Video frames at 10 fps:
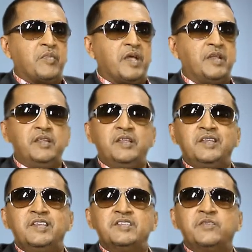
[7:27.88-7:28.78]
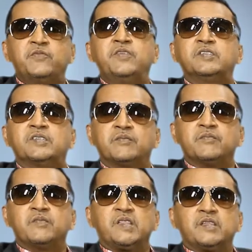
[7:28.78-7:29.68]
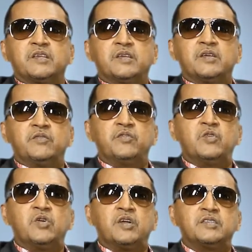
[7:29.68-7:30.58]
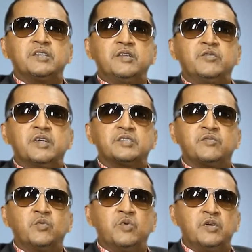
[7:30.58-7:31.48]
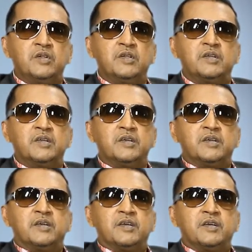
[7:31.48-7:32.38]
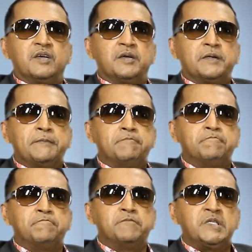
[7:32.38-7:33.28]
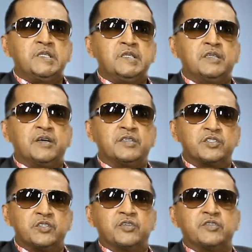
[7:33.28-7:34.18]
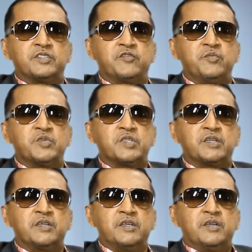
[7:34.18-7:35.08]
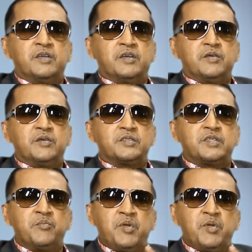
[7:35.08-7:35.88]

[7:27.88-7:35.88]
any easy feat. If you look at the rest of the world, the other genres of music, some